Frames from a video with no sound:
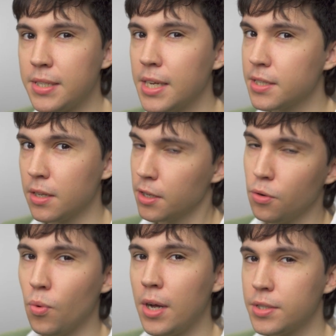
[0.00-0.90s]
takes a
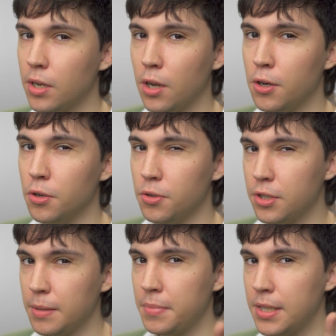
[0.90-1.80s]
little while to load,
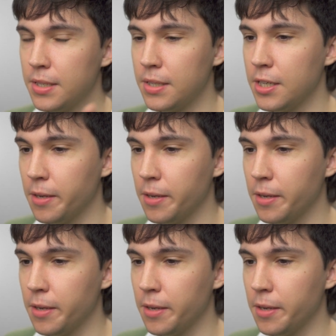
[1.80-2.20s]
something to think